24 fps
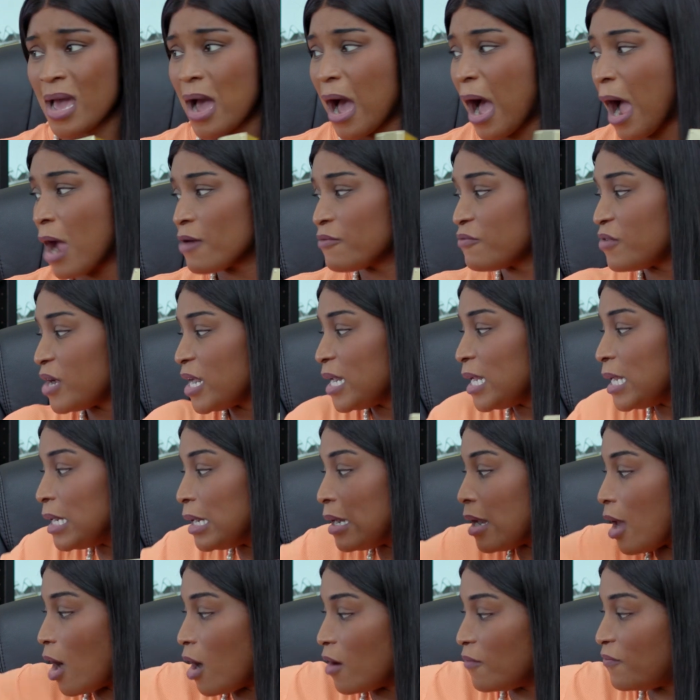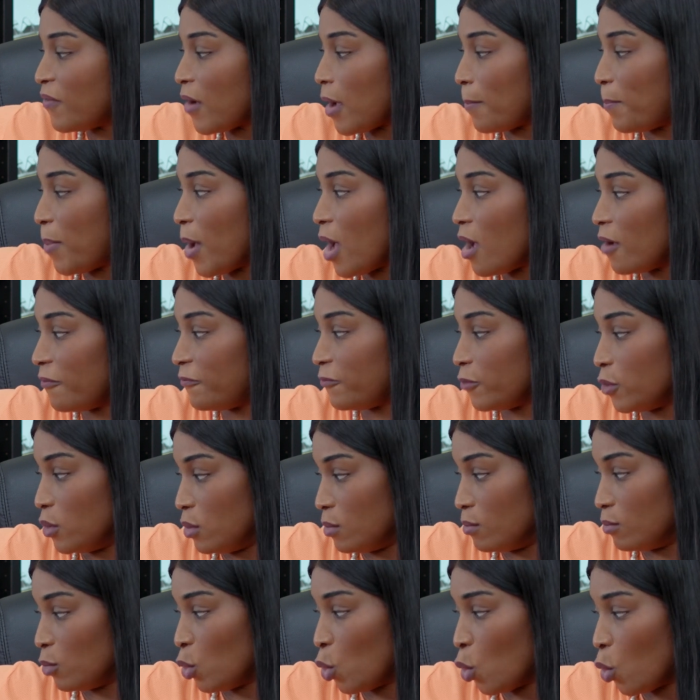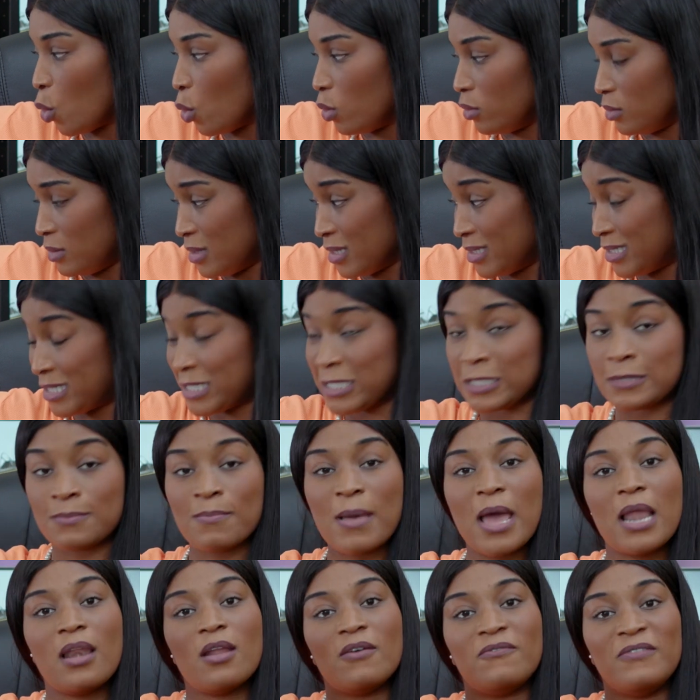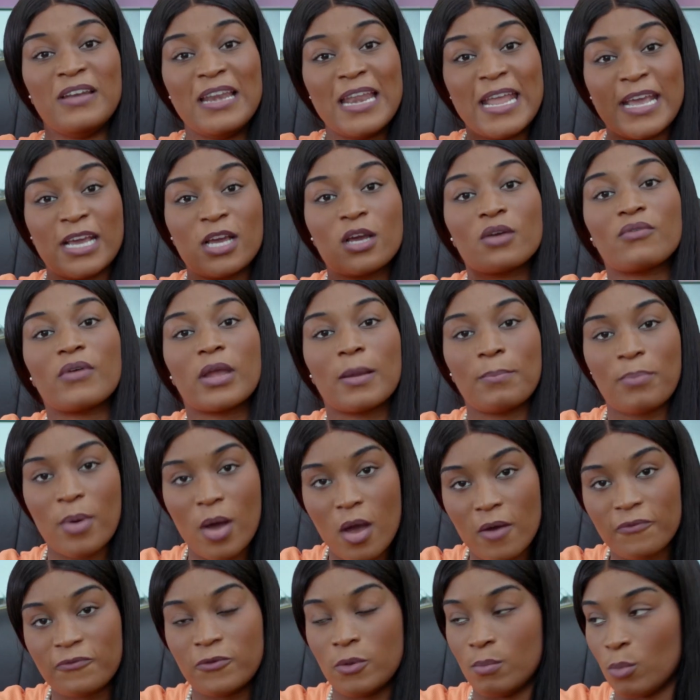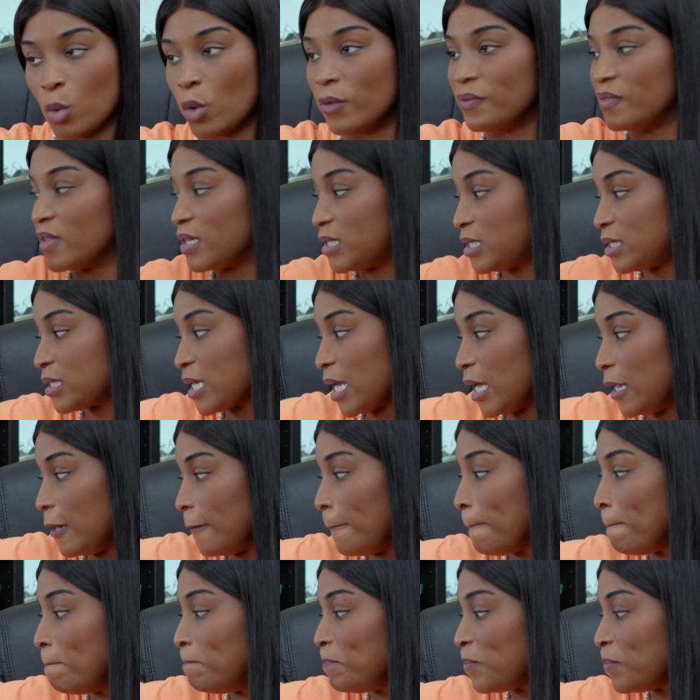I really love perfume, or the smell of lingering perfume on the skin.